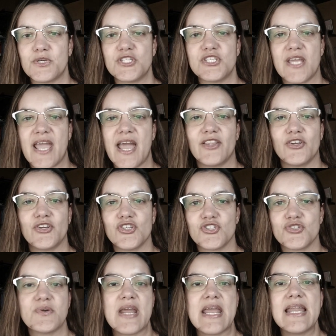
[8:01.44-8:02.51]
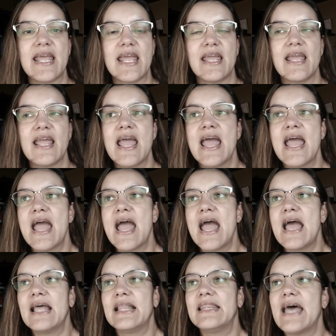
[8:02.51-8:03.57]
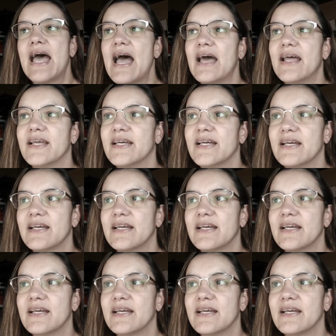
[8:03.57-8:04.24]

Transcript: put together training that